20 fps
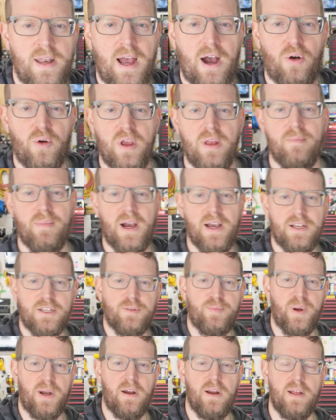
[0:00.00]
Now, in my
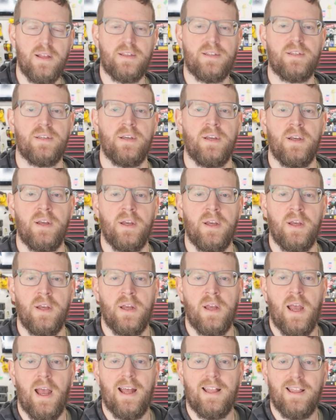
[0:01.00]
experience,
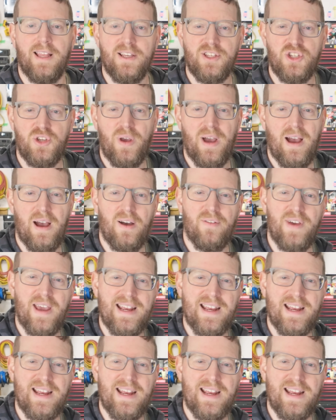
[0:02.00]
unless you have